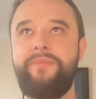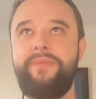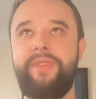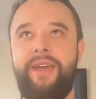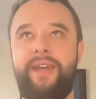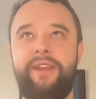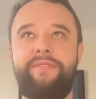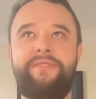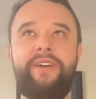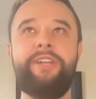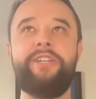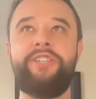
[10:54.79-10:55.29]
And
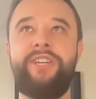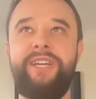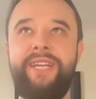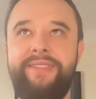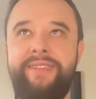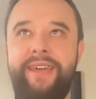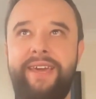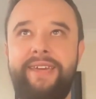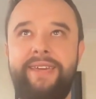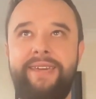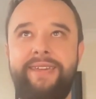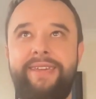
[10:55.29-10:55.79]
eventually
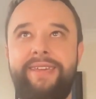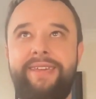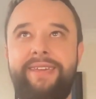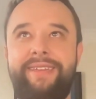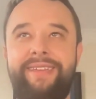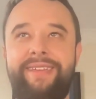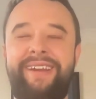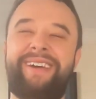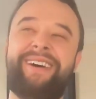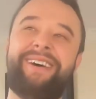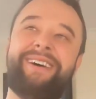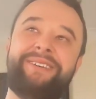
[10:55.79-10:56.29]
a
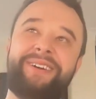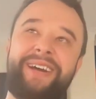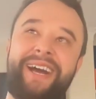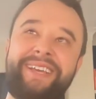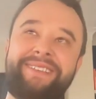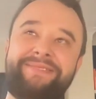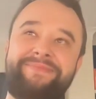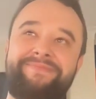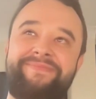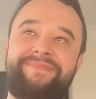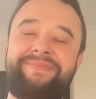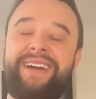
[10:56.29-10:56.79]

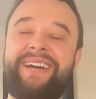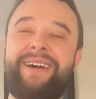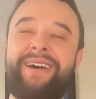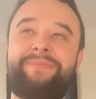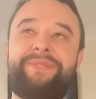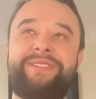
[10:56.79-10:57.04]
couple